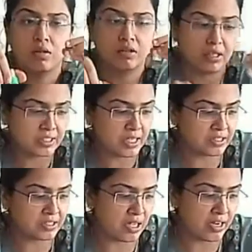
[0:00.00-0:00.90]
This is
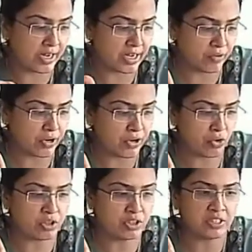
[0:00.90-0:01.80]
the negative
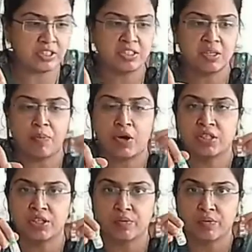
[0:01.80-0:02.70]
control. This is the
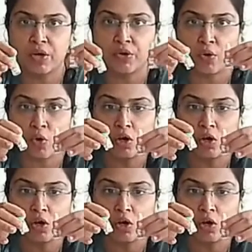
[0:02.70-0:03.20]
positive control.